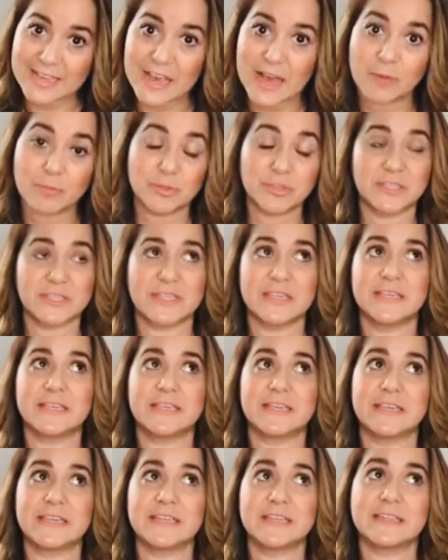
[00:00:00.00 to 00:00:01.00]
I was
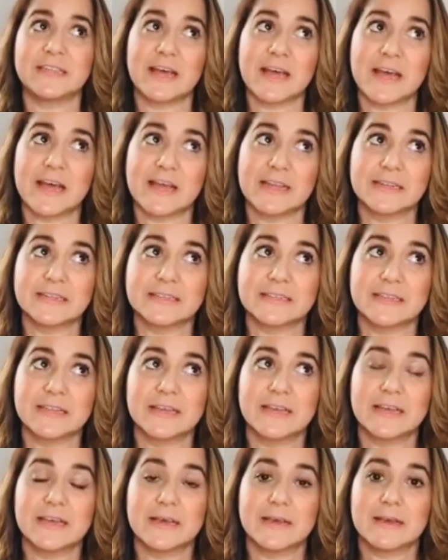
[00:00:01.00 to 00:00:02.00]
thinking that
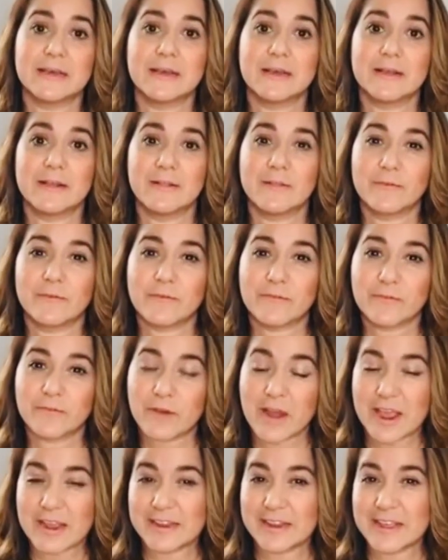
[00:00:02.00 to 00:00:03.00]

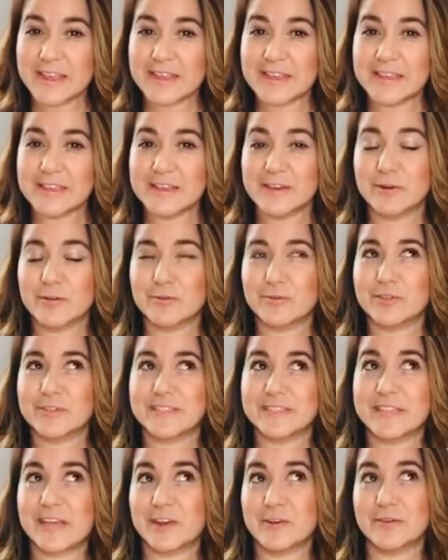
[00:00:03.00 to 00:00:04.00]
Friday or
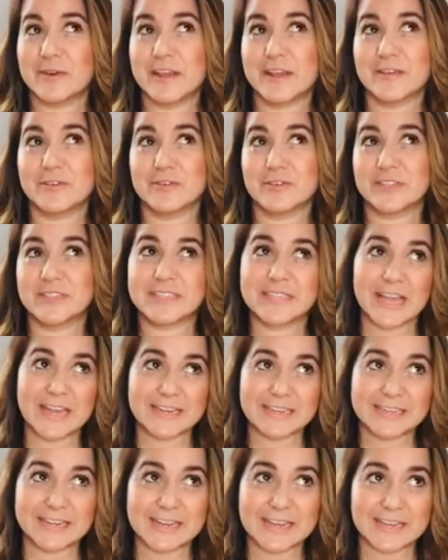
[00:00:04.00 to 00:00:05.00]
Saturday or
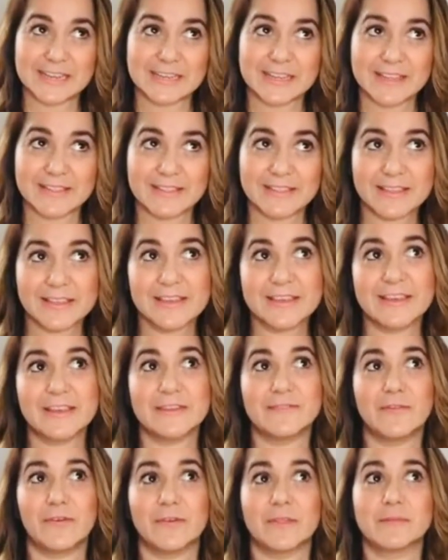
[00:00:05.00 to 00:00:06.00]
Sunday, thinking
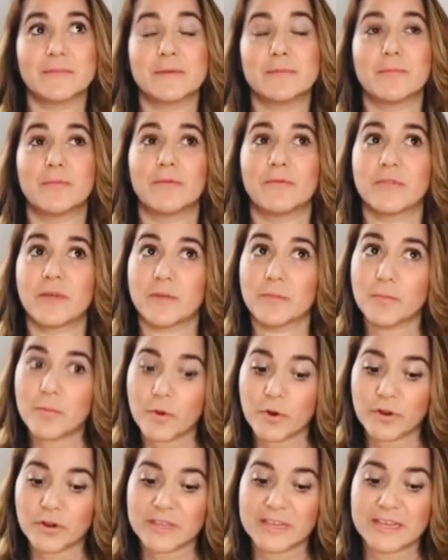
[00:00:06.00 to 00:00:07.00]
for the people that
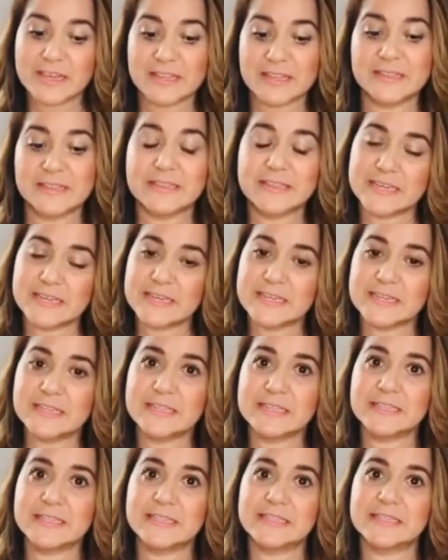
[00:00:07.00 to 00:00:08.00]
work in this